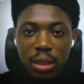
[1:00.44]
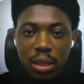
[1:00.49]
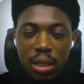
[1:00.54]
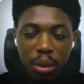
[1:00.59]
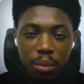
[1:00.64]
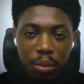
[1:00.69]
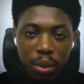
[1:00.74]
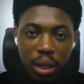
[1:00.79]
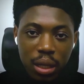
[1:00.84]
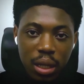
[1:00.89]

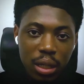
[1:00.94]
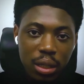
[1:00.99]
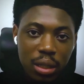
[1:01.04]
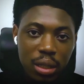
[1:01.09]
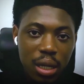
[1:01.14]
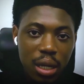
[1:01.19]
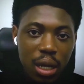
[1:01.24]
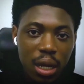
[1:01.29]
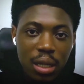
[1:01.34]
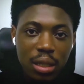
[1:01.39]
and
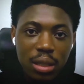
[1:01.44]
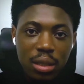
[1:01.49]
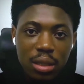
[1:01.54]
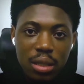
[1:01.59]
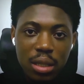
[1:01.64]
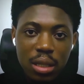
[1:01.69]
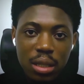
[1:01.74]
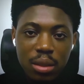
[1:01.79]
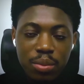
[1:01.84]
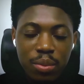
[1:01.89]
backend. Client,
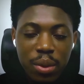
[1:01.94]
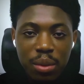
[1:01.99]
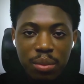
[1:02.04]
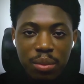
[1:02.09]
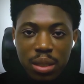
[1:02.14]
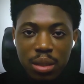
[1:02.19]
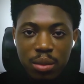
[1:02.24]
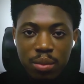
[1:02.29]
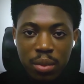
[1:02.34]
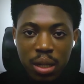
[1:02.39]
it might
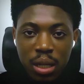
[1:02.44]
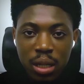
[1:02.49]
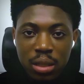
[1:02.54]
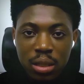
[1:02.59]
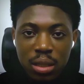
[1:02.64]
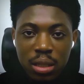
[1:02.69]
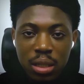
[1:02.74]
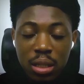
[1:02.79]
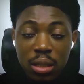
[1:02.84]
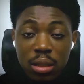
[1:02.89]
be
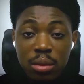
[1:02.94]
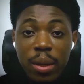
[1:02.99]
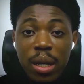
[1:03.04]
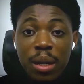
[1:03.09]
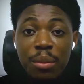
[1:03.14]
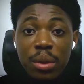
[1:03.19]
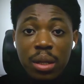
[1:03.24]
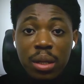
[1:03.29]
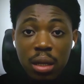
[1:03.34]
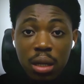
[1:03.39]
smart, it
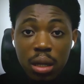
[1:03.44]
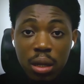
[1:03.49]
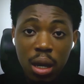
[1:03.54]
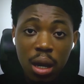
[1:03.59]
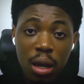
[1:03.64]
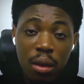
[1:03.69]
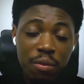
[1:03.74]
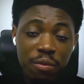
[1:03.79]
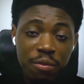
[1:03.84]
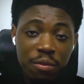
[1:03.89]
might be
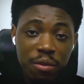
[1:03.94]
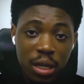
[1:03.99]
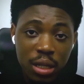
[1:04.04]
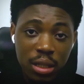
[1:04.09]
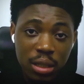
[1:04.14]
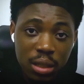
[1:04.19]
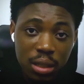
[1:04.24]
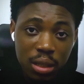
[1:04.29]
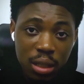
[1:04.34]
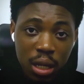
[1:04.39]

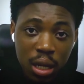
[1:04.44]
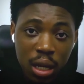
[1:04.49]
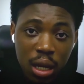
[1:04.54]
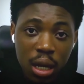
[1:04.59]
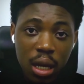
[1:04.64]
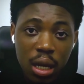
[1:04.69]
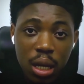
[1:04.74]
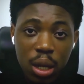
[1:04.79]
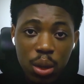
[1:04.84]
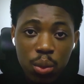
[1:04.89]
fast
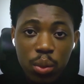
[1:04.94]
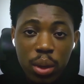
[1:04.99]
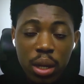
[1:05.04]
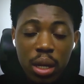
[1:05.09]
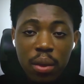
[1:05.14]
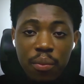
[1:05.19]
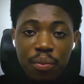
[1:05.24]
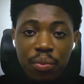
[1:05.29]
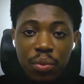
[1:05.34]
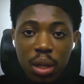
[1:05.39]
in a
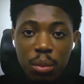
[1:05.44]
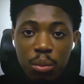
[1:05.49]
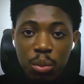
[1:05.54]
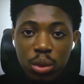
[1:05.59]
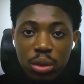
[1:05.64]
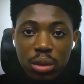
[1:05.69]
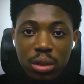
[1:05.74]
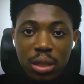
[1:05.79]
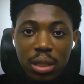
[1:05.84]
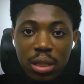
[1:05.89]
way,
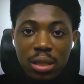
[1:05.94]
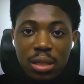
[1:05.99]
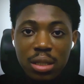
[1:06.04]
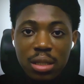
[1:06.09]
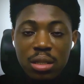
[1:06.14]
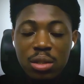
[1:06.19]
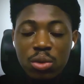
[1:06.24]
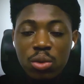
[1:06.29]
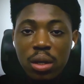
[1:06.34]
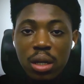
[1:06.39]
but it's
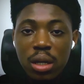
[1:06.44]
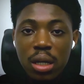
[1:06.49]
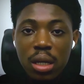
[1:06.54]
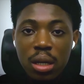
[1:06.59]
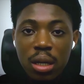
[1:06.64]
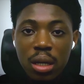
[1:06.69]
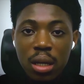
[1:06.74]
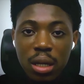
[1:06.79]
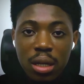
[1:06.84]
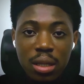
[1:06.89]

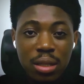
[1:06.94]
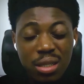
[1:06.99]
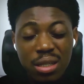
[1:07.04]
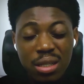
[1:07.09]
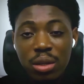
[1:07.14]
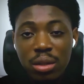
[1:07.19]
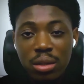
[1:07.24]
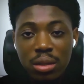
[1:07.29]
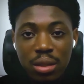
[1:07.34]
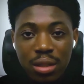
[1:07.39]

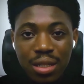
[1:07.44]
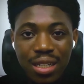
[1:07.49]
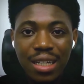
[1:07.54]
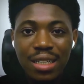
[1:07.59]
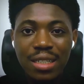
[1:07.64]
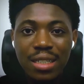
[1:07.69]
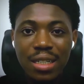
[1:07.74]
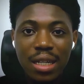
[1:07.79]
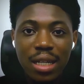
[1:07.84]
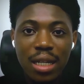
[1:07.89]
not
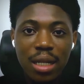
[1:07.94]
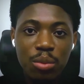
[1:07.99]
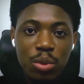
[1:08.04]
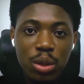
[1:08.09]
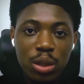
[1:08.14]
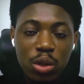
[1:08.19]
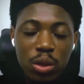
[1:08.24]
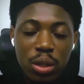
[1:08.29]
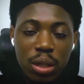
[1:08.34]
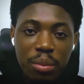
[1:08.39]
that scalable.
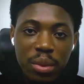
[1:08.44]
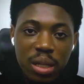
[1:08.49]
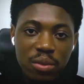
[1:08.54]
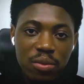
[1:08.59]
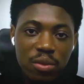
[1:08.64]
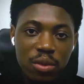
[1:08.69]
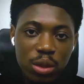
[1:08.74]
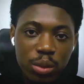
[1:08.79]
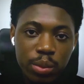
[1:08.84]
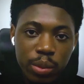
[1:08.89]
It's only meant
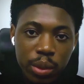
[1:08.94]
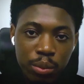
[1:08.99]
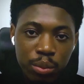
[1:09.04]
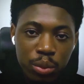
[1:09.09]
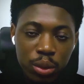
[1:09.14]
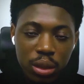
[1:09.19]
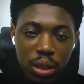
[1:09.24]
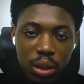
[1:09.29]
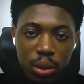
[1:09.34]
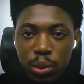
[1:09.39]
for small
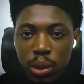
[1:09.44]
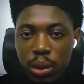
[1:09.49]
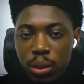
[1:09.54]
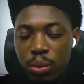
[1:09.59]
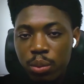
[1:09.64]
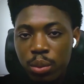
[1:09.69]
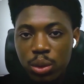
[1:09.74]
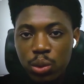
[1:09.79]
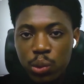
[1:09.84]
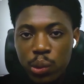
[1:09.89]
projects.
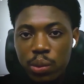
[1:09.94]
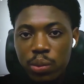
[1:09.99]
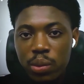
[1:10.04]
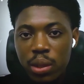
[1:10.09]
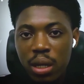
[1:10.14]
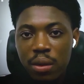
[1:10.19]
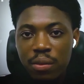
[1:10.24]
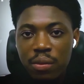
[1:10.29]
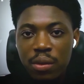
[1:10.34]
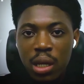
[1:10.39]
But when we
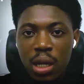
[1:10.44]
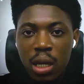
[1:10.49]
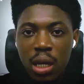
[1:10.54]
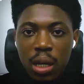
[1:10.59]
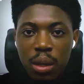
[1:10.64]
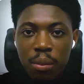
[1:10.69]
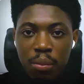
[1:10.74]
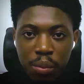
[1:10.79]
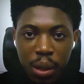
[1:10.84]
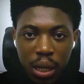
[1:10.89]
have
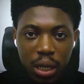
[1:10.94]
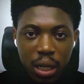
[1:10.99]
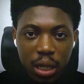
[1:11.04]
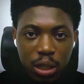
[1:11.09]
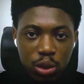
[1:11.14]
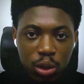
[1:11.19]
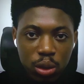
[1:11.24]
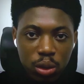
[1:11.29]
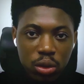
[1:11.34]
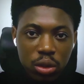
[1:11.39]

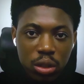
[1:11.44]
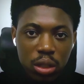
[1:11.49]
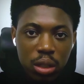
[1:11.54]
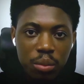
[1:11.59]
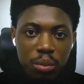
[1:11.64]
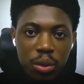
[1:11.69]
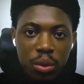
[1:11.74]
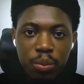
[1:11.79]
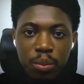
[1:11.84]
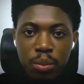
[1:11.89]
backend
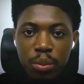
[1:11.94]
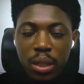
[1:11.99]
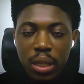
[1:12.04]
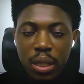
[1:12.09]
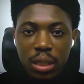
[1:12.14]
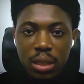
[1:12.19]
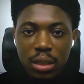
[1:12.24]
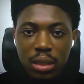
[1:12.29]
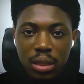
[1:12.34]
solution, then it